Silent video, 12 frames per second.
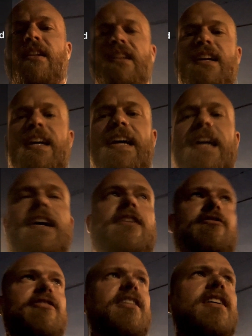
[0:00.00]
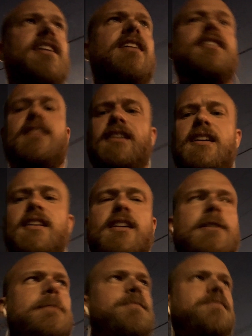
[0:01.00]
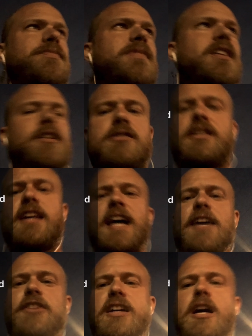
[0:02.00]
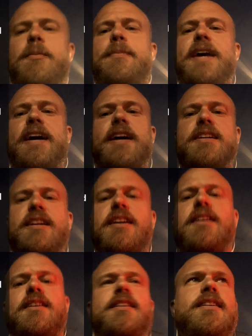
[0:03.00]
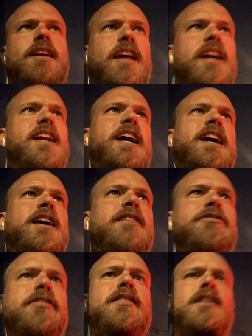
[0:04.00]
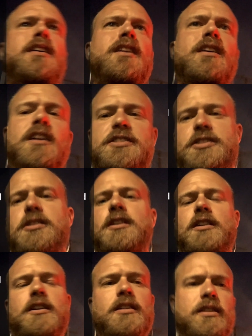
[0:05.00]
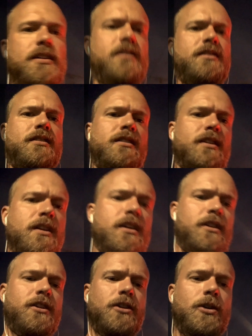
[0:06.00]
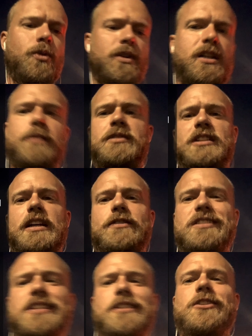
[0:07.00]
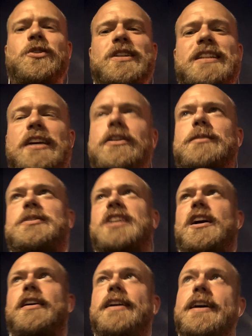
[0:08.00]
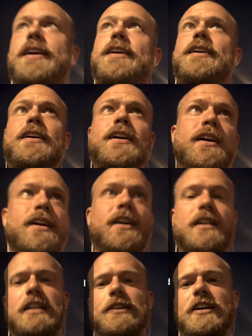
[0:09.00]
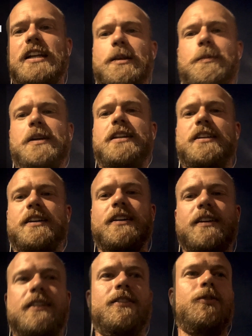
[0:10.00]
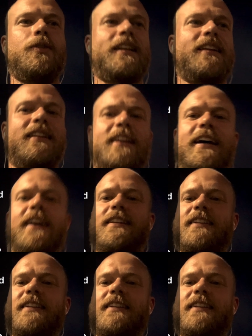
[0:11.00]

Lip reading: have it come back and have a Saul who would come to David and say, you know what, David, I'm sorry. I love you. I didn't mean to do any of that.